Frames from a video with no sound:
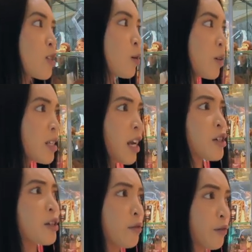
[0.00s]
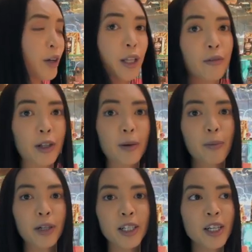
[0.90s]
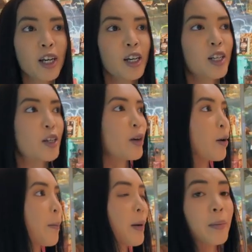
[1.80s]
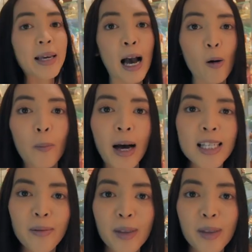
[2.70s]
So that's actually really, So you can buy